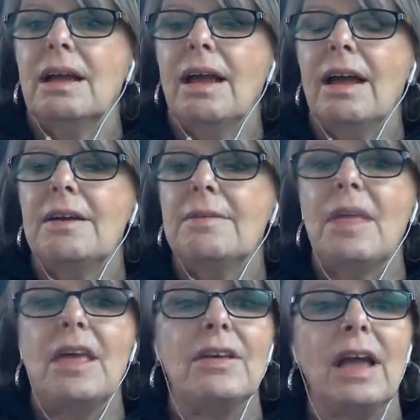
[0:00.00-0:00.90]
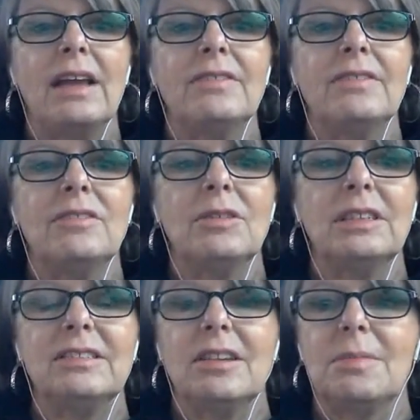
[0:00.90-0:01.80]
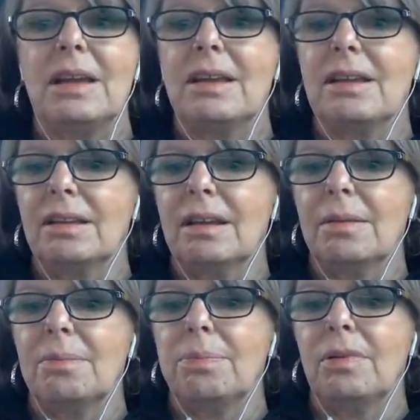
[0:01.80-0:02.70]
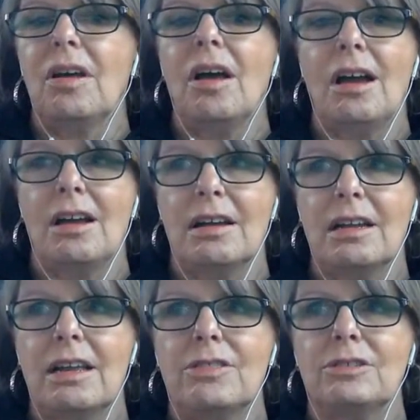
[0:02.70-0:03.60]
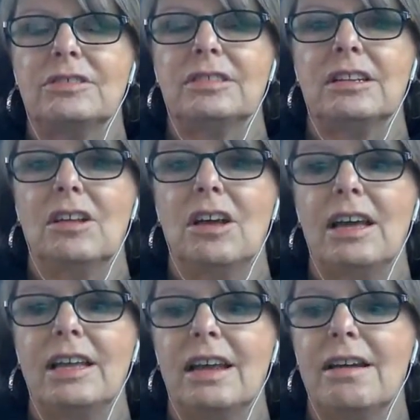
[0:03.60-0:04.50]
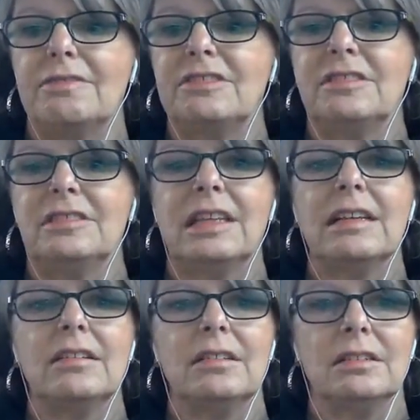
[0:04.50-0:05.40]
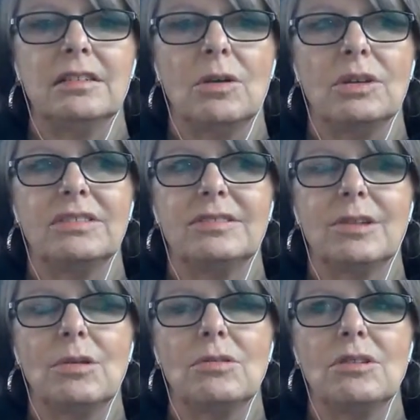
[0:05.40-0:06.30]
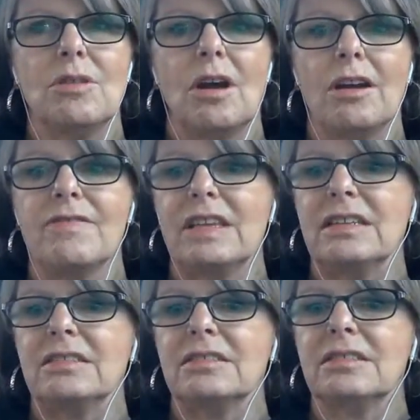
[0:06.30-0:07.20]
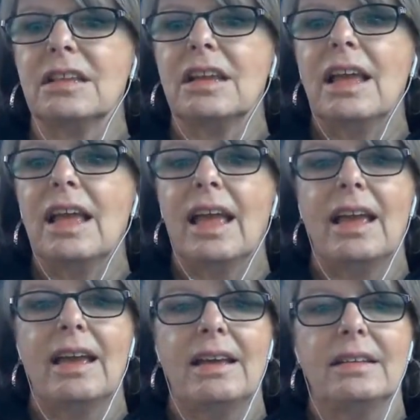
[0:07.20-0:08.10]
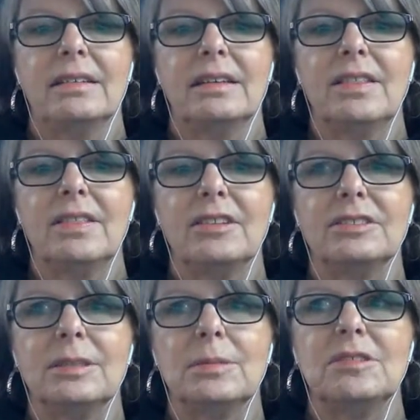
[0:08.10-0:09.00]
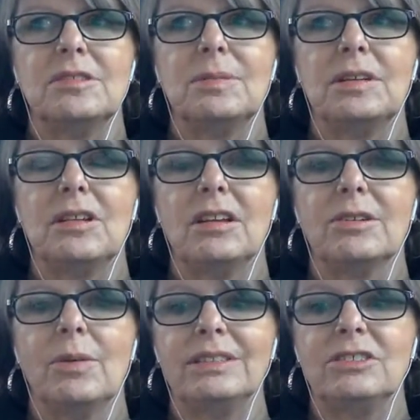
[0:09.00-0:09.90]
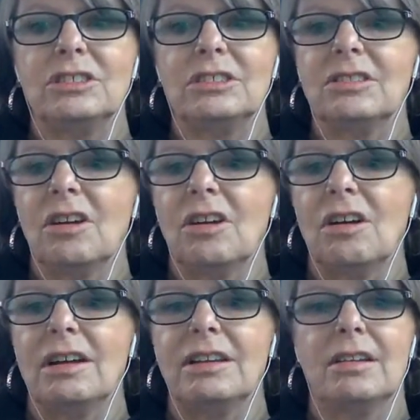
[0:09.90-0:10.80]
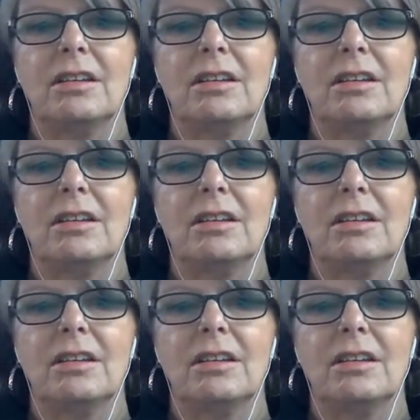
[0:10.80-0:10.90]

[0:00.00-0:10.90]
I noticed on my blog there's a lot of single or solo RVers, and there seems to be a lot of questions on